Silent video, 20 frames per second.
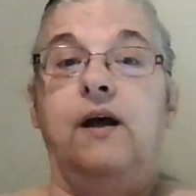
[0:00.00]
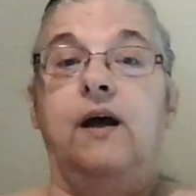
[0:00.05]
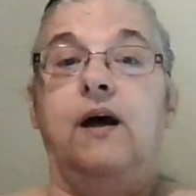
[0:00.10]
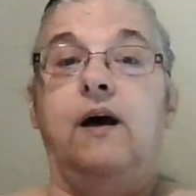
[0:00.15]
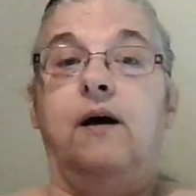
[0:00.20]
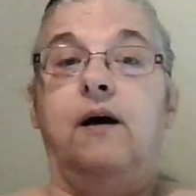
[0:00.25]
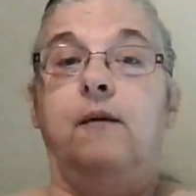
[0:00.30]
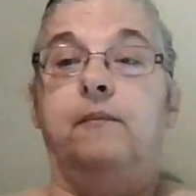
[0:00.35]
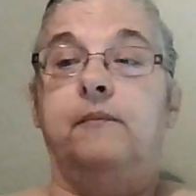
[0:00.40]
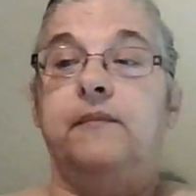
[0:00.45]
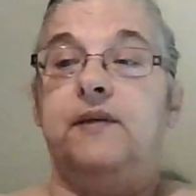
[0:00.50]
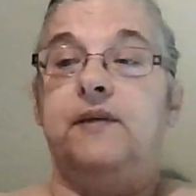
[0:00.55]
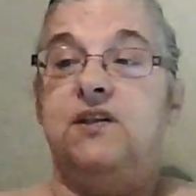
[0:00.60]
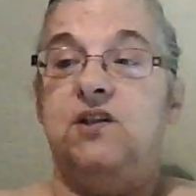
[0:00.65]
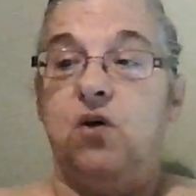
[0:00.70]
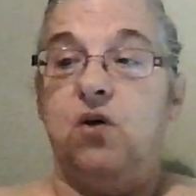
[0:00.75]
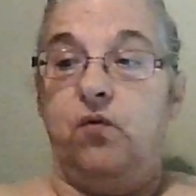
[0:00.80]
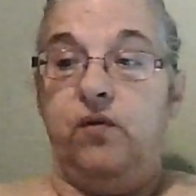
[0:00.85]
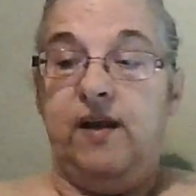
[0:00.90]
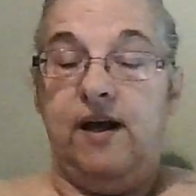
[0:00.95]
Um,
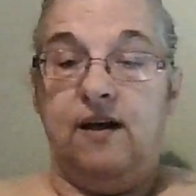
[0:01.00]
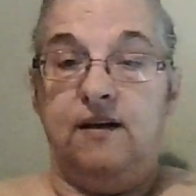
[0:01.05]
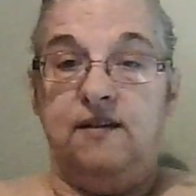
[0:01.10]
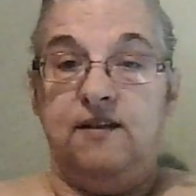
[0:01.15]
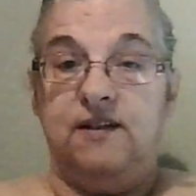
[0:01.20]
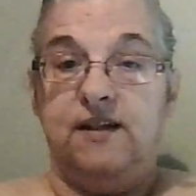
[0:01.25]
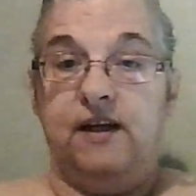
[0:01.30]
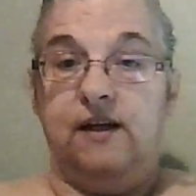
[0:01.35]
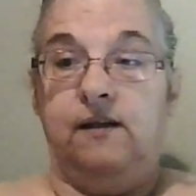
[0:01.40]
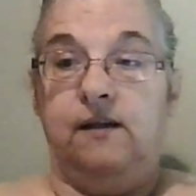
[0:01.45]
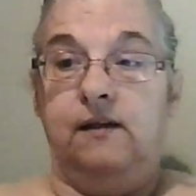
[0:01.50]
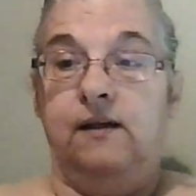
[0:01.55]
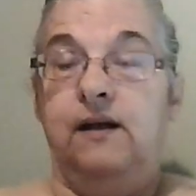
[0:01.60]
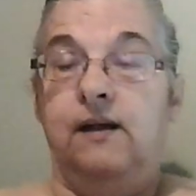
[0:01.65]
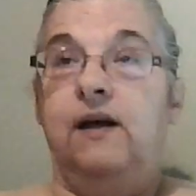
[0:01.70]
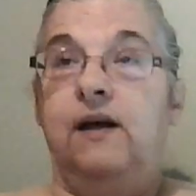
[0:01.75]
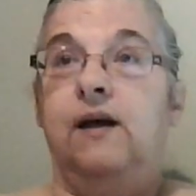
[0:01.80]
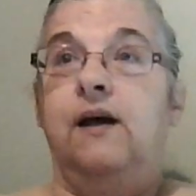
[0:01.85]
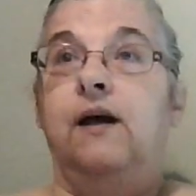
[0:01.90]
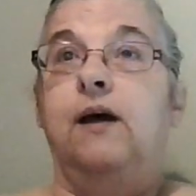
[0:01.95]
so the ends in,
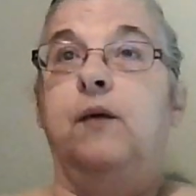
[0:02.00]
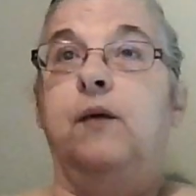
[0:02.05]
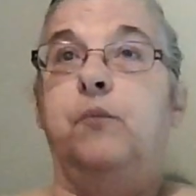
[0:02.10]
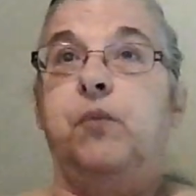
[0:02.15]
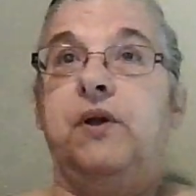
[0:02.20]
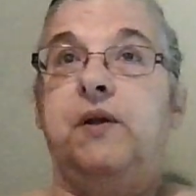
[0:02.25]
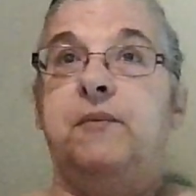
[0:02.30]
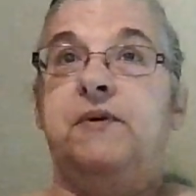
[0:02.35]
put